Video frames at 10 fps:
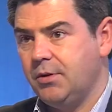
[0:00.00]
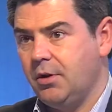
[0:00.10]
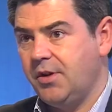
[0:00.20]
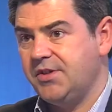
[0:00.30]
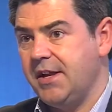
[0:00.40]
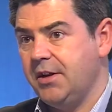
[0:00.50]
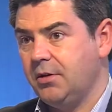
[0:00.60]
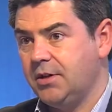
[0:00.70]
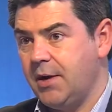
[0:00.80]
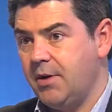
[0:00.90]
lot of the
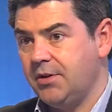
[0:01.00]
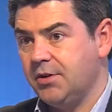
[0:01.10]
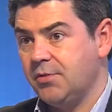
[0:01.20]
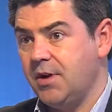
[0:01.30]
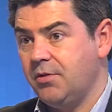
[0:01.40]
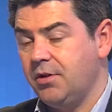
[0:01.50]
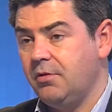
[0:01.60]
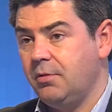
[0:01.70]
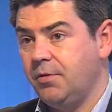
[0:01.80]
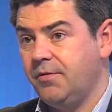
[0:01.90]
technical directors around
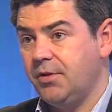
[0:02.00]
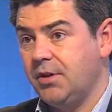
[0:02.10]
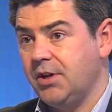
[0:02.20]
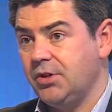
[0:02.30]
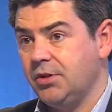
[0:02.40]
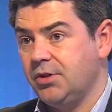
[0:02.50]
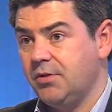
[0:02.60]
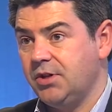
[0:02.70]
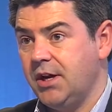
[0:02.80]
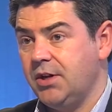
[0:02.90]
Europe of the other national
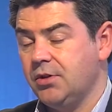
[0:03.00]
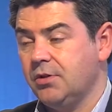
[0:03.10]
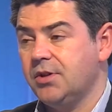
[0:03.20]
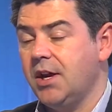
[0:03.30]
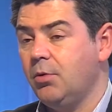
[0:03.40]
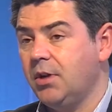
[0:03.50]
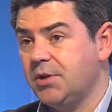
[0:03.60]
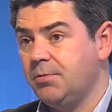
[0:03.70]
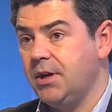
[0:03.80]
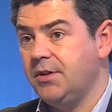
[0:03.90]
associations, they will
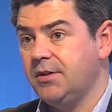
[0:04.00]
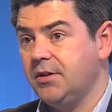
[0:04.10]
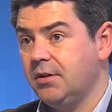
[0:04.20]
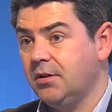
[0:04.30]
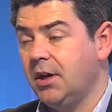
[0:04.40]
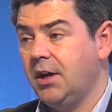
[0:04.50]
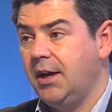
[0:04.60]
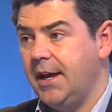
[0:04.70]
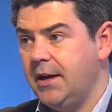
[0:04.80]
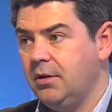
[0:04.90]
explain to you that
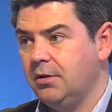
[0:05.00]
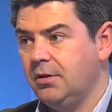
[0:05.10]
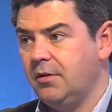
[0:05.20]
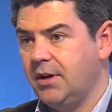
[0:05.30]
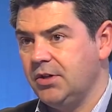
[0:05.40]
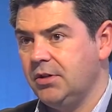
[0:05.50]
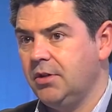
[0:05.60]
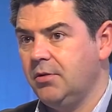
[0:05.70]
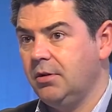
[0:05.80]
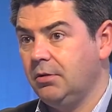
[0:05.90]
England are actually
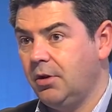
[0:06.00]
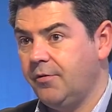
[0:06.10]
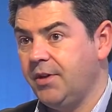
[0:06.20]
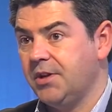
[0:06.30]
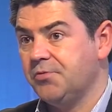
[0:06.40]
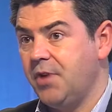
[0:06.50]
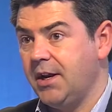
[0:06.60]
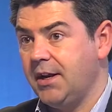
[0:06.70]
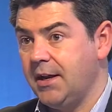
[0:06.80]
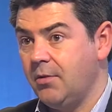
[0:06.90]
doing a lot of things
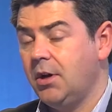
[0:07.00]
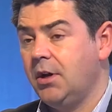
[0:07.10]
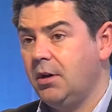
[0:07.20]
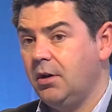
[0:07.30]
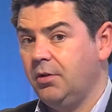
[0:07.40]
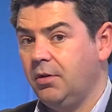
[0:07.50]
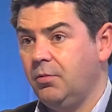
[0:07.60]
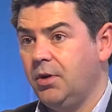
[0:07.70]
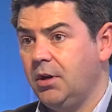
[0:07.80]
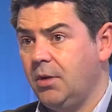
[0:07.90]
right now, and that
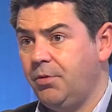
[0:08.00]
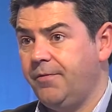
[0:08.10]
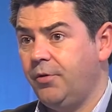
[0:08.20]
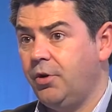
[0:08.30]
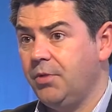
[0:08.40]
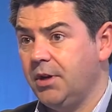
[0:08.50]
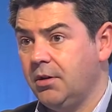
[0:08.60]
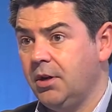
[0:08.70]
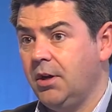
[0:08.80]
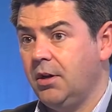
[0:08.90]
we are performing
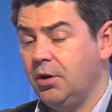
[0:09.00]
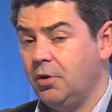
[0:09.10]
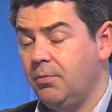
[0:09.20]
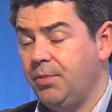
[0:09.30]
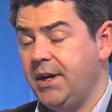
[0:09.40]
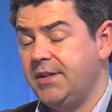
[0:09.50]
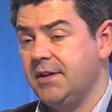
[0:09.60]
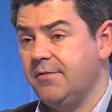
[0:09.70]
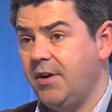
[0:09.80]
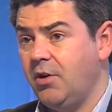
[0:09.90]
and
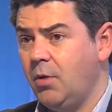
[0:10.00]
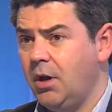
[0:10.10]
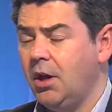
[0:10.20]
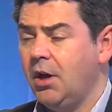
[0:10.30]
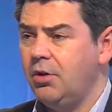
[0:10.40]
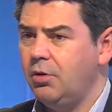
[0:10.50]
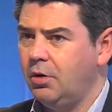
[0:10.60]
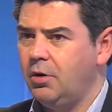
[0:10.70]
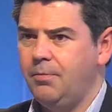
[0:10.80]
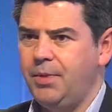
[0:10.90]
competing very well. Not
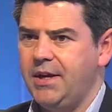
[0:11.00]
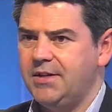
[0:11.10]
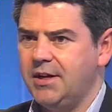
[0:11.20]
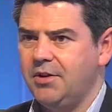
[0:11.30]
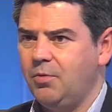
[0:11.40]
competing in a